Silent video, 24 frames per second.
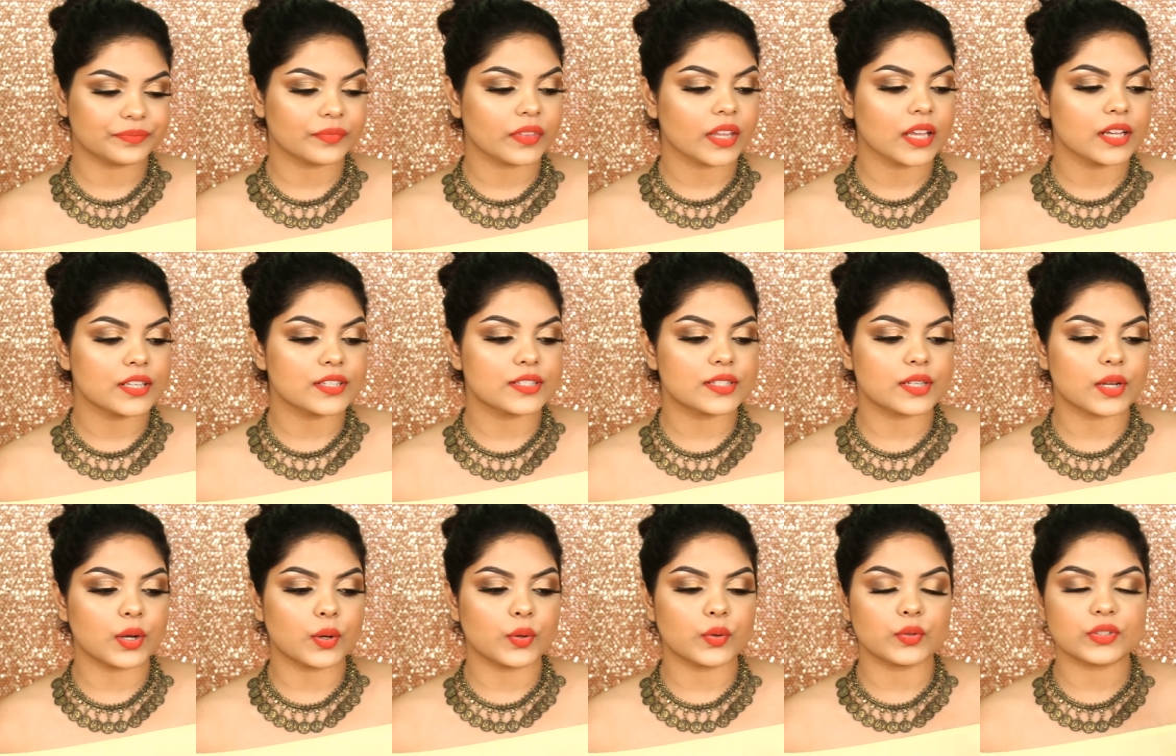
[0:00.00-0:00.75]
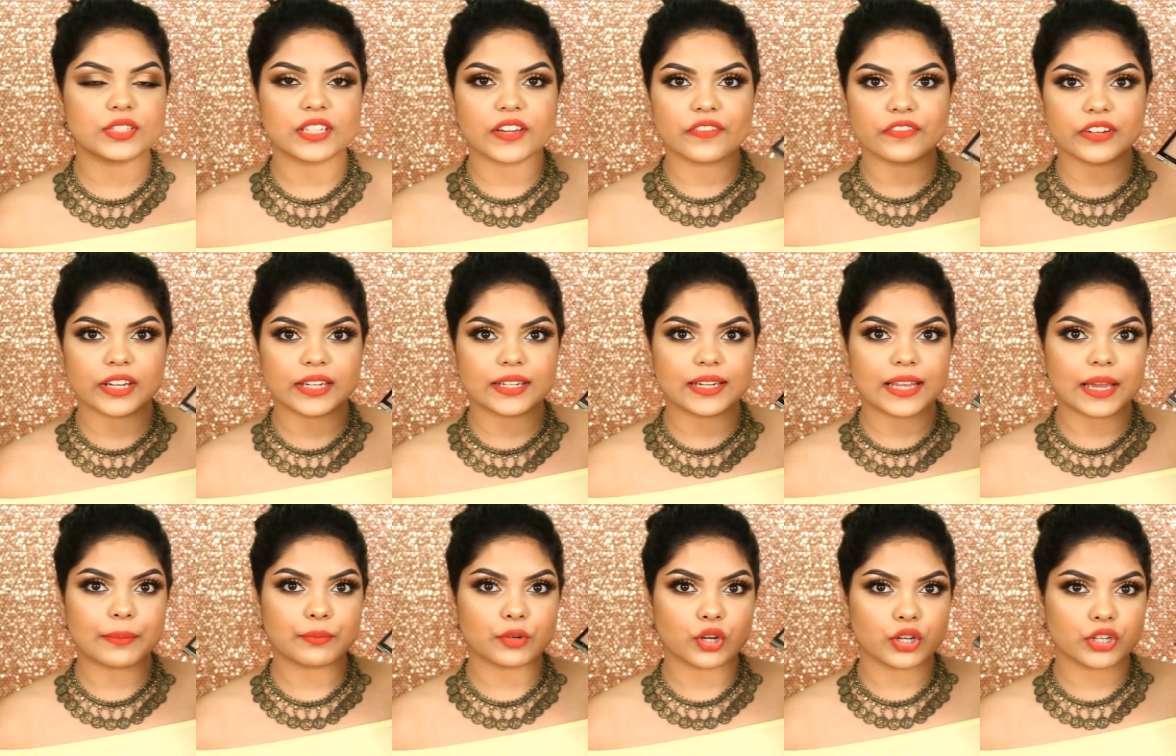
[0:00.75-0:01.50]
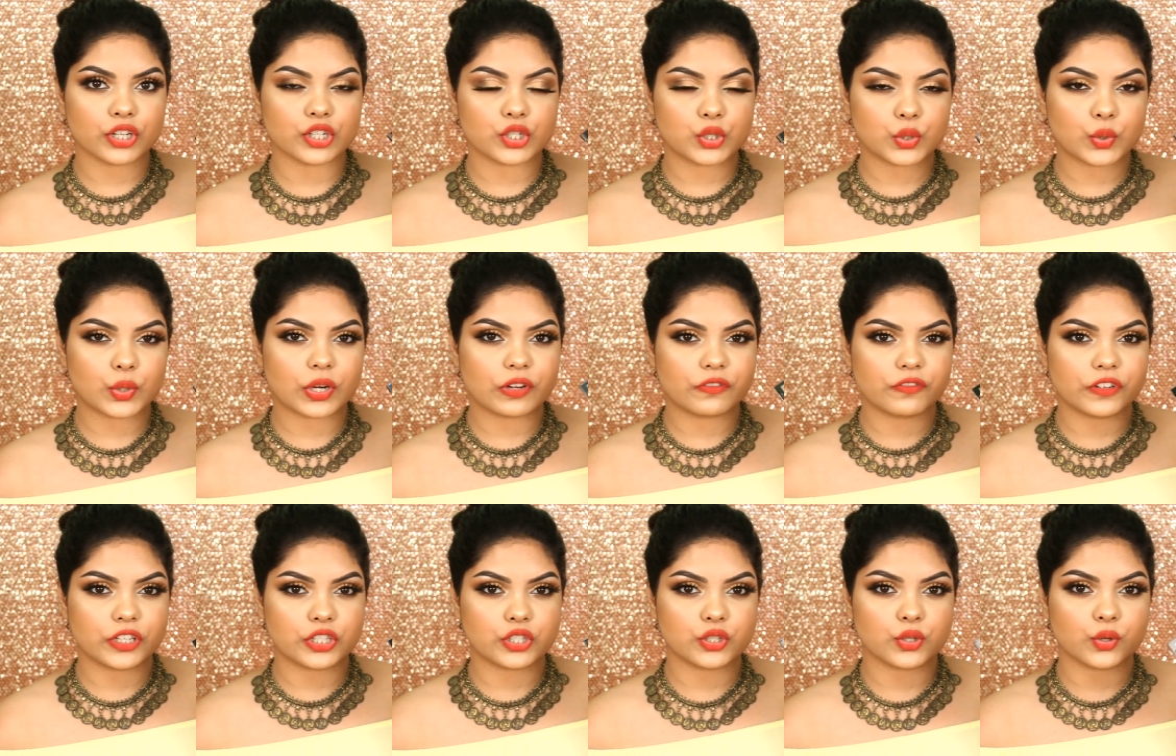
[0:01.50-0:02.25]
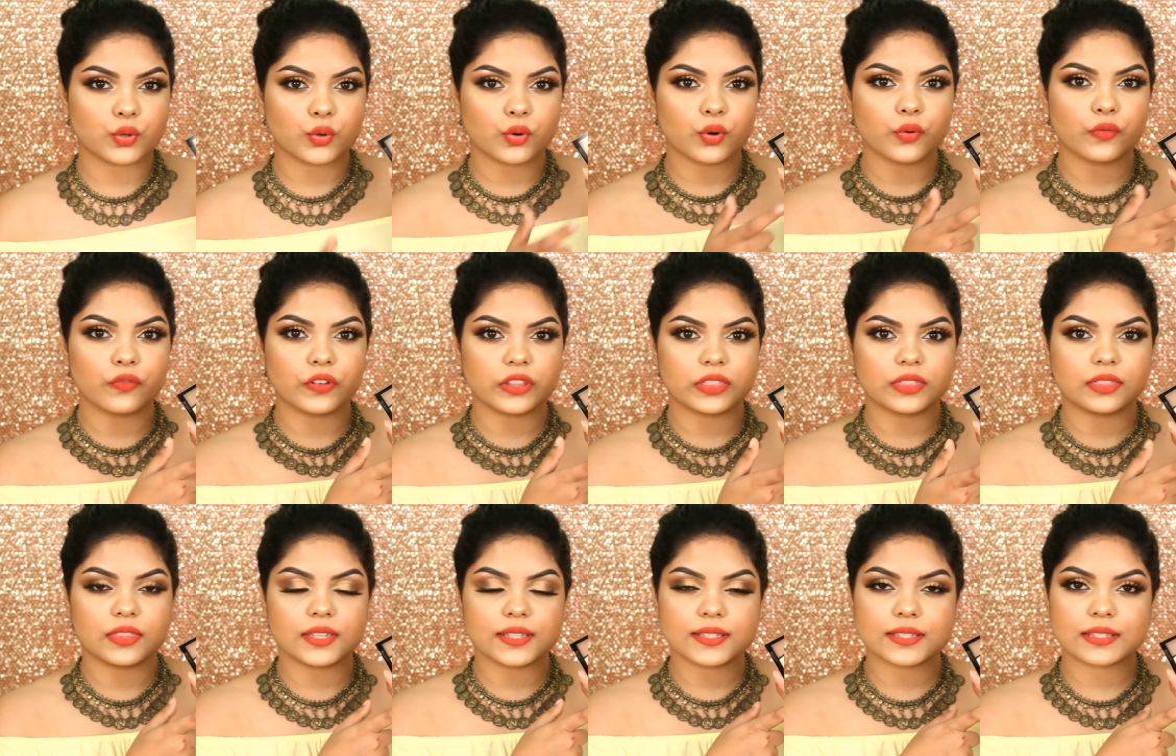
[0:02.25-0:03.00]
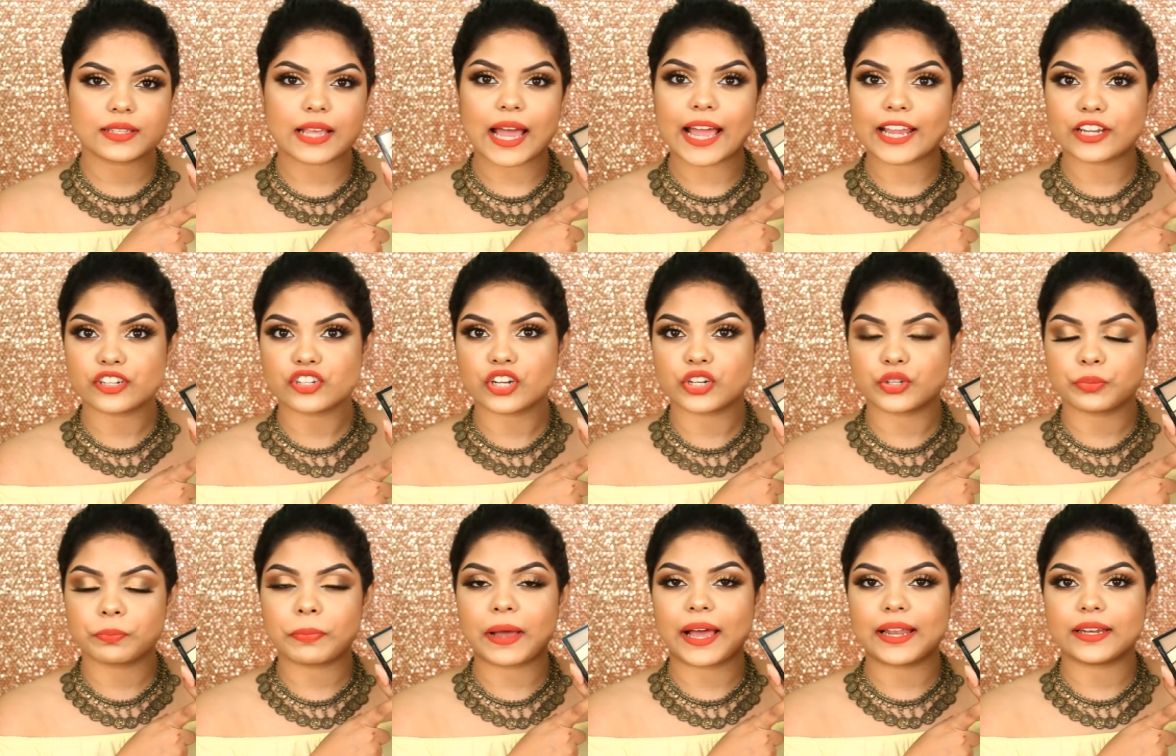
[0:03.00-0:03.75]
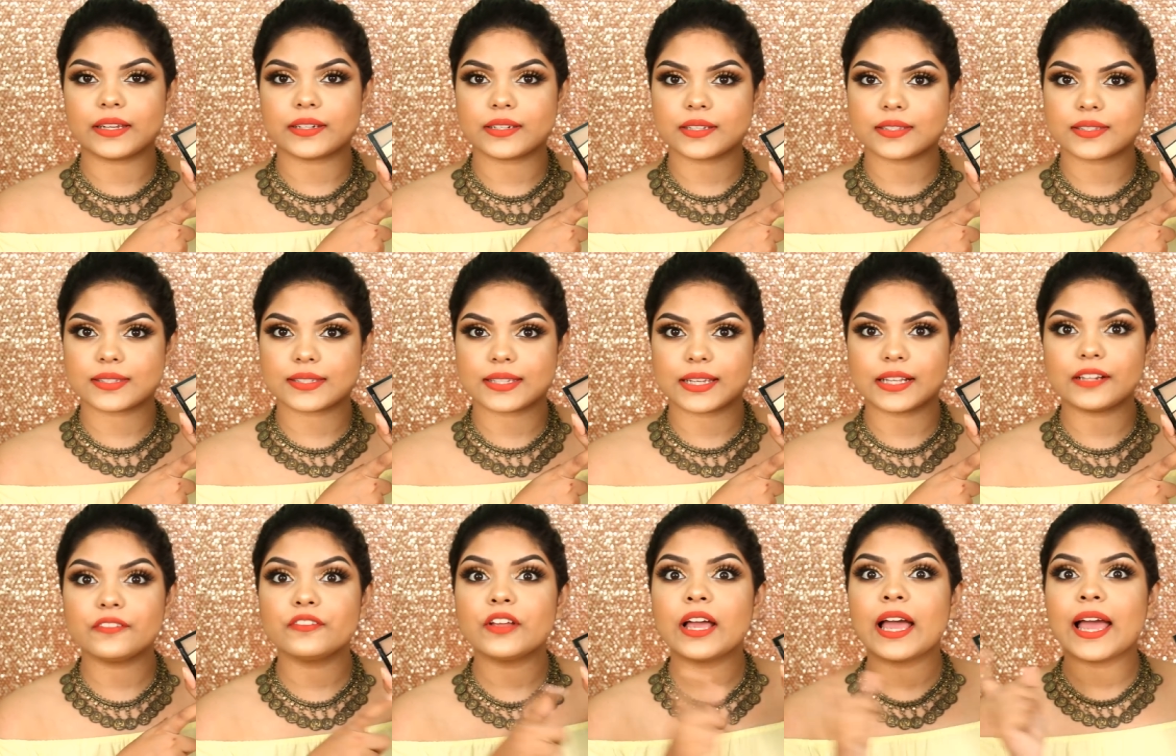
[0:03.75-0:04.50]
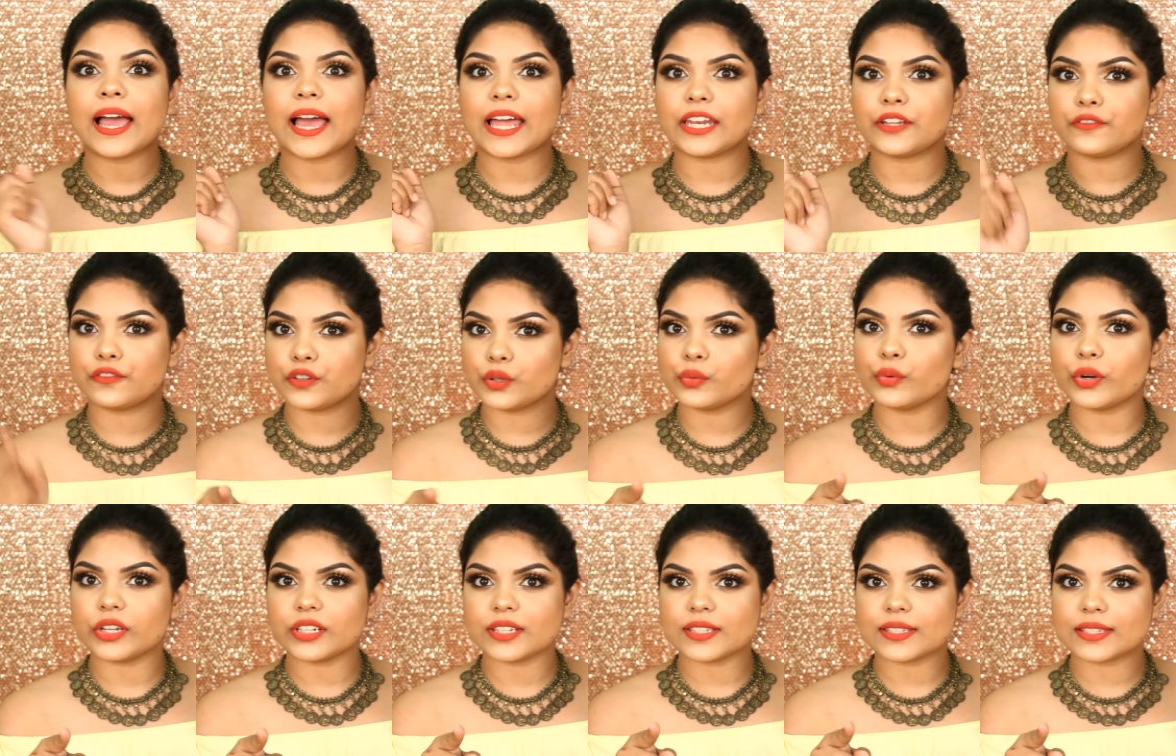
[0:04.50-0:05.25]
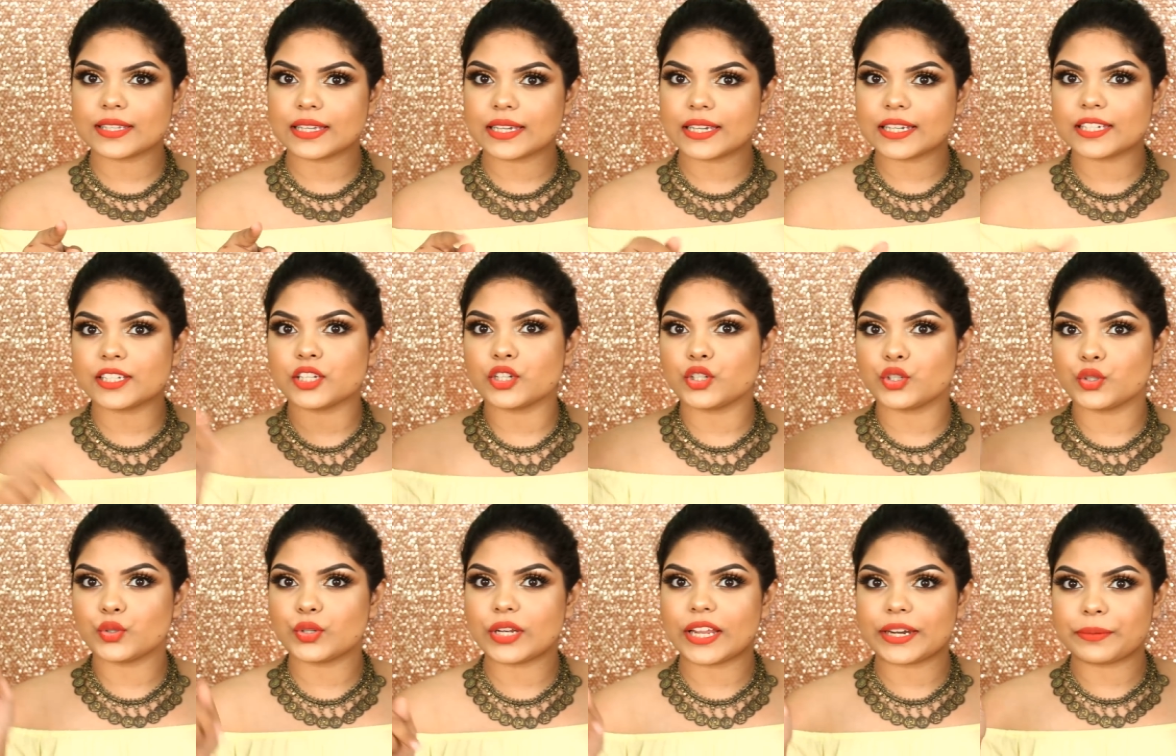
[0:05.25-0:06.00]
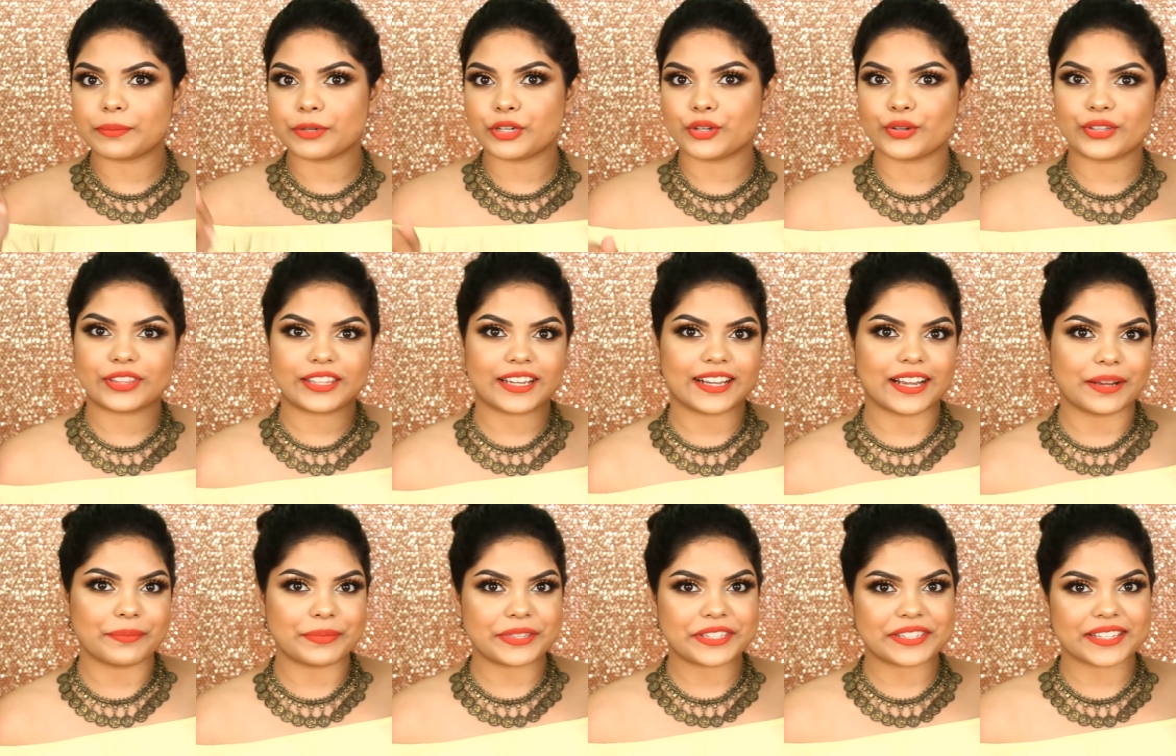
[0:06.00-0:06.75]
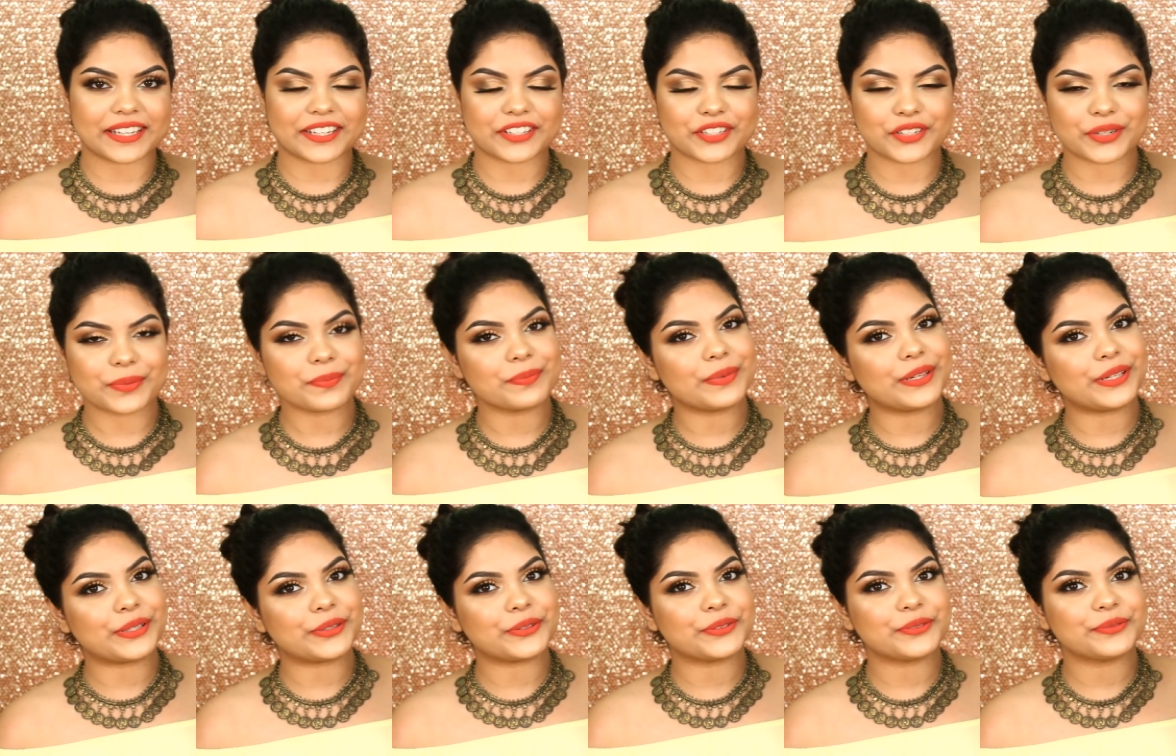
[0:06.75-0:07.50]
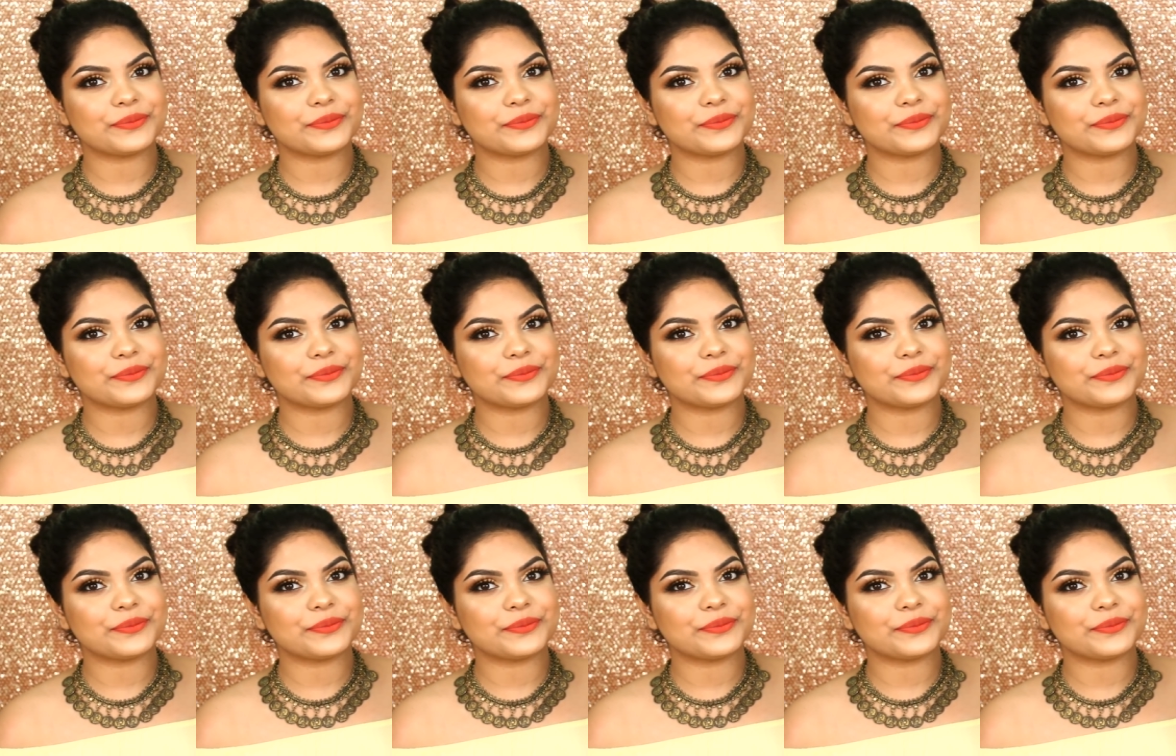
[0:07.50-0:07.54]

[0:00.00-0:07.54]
So definitely I'm gonna do a video with this eyeshadow palette itself, and if you wanna see it, do let me know in the comment section below.